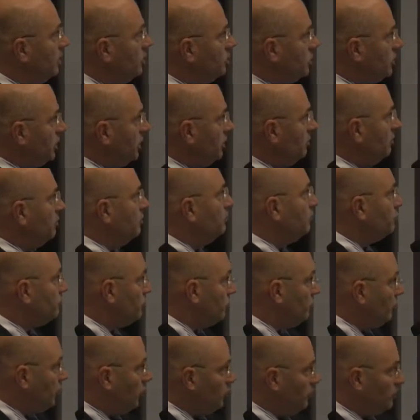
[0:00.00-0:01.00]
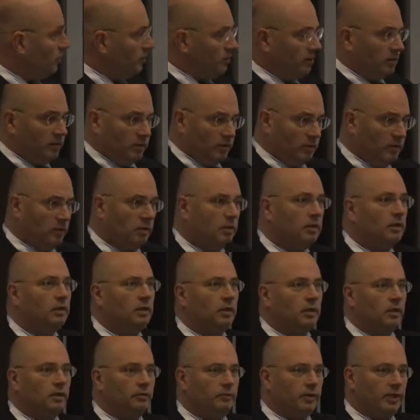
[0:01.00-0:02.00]
you see from London,
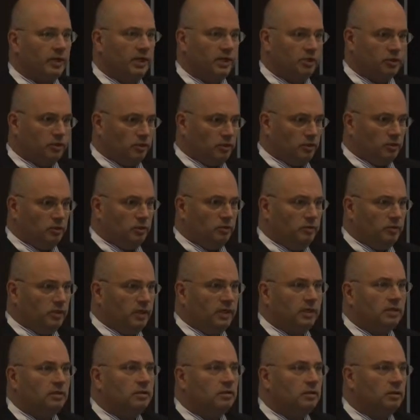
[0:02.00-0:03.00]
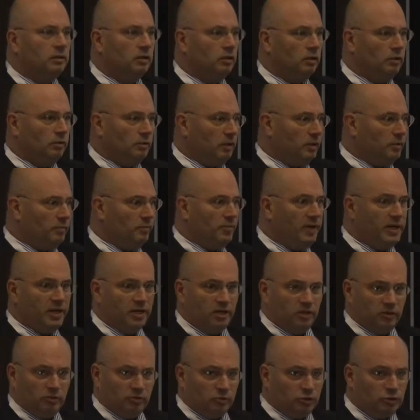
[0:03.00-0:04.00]
where they start doing that in a
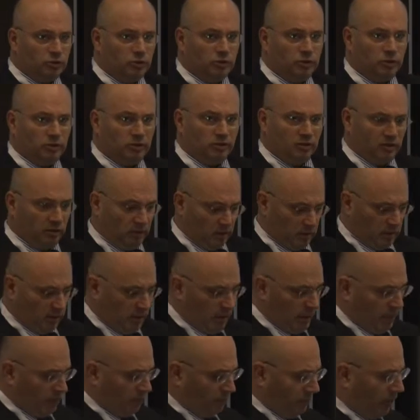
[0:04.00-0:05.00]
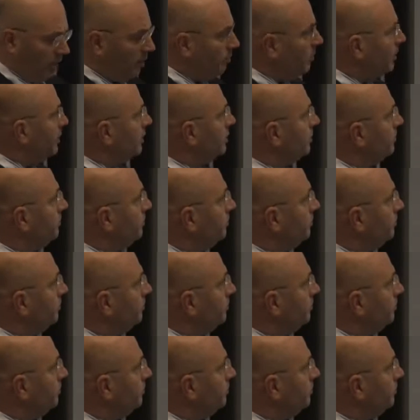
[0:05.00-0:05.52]
major construction environment.